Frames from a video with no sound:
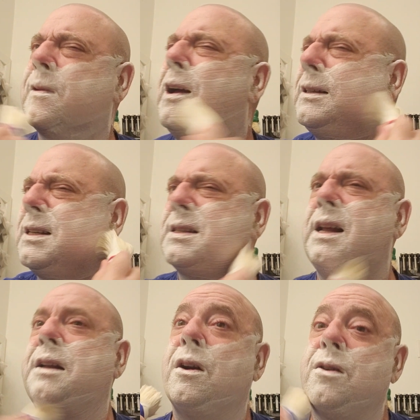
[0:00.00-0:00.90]
had to
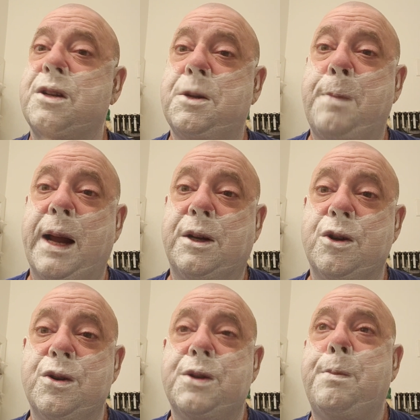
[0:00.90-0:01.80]
send our
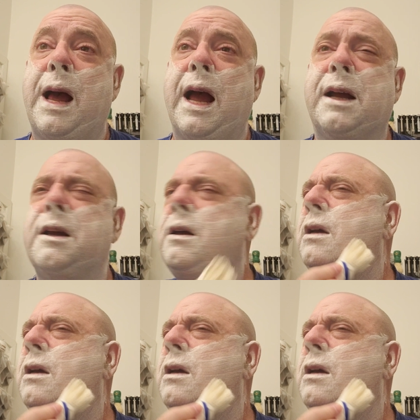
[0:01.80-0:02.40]
inspectors back